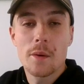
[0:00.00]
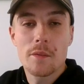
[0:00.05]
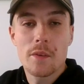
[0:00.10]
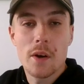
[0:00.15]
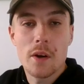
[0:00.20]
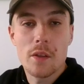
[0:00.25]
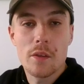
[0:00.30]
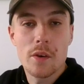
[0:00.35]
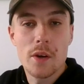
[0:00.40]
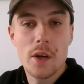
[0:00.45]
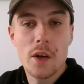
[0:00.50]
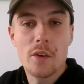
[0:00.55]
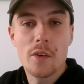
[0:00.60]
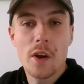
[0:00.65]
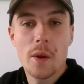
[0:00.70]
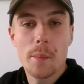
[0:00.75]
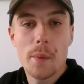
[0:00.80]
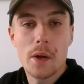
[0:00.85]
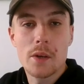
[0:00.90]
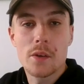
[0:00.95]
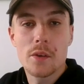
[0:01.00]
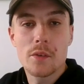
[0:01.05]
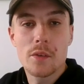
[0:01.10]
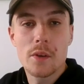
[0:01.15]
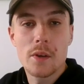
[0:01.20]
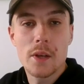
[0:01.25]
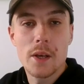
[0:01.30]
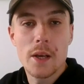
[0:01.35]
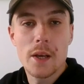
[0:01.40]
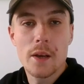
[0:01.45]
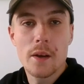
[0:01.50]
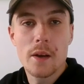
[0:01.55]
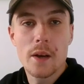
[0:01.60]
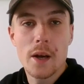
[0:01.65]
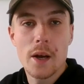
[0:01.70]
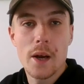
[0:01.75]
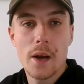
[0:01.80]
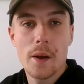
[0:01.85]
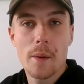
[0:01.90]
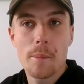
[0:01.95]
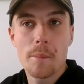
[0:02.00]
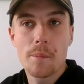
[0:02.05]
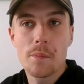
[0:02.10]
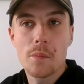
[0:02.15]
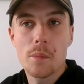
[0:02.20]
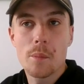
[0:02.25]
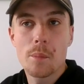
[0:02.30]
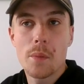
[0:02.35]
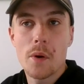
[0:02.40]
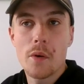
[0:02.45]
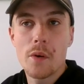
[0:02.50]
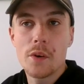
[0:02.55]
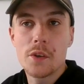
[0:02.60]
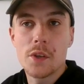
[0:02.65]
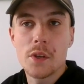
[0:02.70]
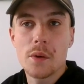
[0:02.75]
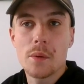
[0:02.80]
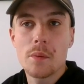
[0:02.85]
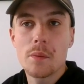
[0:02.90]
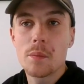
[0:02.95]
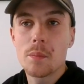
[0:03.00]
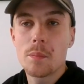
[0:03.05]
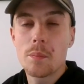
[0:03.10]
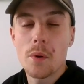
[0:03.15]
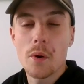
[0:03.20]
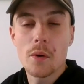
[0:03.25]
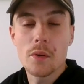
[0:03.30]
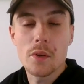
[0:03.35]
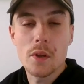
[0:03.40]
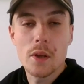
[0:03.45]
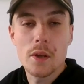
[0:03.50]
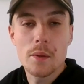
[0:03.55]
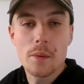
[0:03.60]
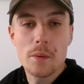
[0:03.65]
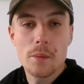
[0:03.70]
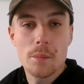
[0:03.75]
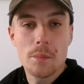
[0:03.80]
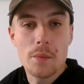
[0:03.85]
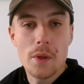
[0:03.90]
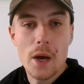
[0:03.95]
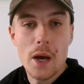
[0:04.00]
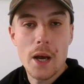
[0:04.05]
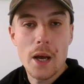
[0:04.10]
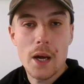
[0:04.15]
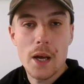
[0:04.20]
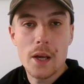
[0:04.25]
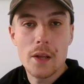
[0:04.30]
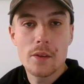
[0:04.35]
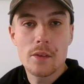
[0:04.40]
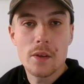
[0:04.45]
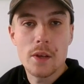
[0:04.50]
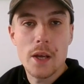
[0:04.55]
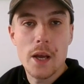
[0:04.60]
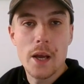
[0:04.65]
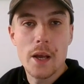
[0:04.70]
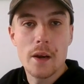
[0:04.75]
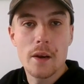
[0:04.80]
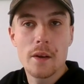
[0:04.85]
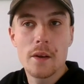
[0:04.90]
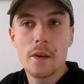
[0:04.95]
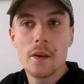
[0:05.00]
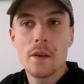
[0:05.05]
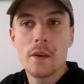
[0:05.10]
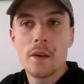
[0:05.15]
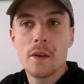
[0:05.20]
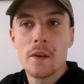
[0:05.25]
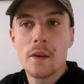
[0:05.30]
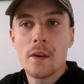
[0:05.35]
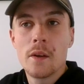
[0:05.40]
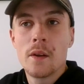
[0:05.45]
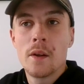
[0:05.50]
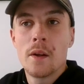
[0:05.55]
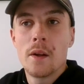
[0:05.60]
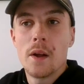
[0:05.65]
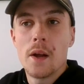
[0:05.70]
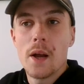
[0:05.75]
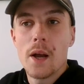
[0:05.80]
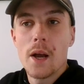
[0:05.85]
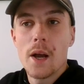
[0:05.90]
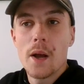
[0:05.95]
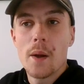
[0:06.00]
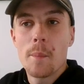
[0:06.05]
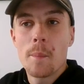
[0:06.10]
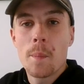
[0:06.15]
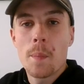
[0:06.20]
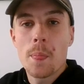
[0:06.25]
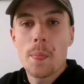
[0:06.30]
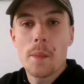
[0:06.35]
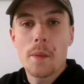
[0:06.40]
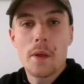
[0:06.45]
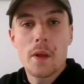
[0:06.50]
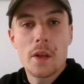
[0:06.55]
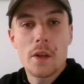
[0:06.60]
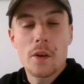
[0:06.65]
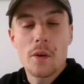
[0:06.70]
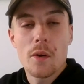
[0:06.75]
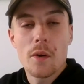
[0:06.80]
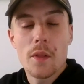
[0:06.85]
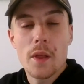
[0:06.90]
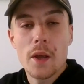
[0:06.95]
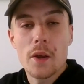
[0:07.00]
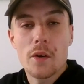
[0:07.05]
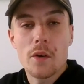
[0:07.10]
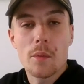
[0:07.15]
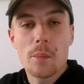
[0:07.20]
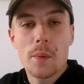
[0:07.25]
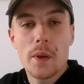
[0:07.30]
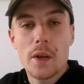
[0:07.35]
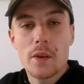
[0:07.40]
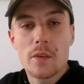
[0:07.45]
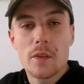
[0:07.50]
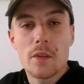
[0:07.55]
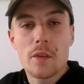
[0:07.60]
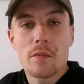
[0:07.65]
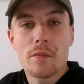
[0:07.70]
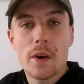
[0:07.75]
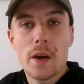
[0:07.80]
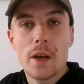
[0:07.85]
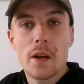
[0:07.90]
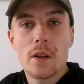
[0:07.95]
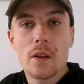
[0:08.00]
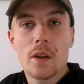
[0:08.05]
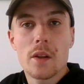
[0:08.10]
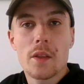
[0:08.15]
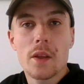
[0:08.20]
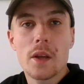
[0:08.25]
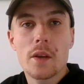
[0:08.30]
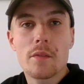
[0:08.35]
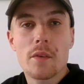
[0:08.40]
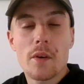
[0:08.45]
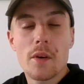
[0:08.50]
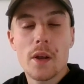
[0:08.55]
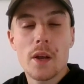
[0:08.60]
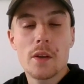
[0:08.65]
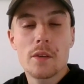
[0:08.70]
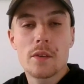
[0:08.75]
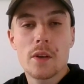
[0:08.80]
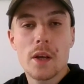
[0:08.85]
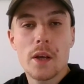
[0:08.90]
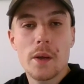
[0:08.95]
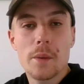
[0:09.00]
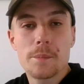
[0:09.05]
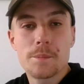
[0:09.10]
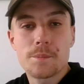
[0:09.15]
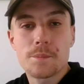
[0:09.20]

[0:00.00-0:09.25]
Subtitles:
we've had three great matches today. Burrage and Boulter, the highlights again. And you know, they could meet in the final, I think, very easily.